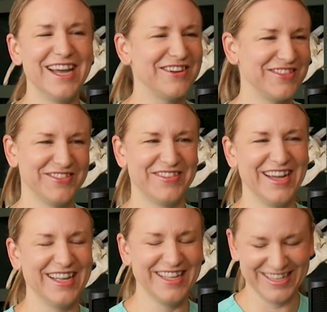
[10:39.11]
I don't know why.
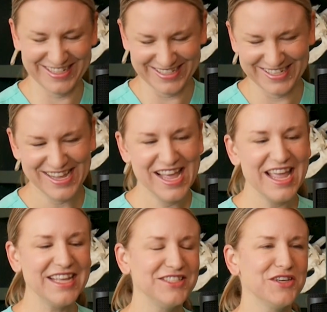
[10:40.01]

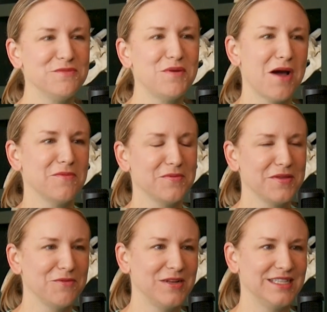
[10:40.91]
It's good
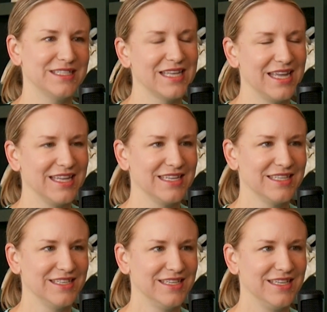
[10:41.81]
probably when it's like
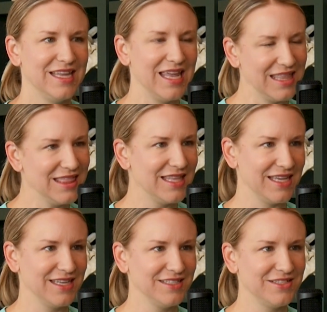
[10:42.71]
in
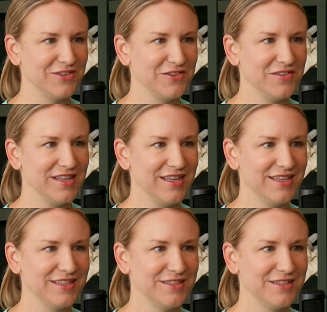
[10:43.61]
things, don't you think?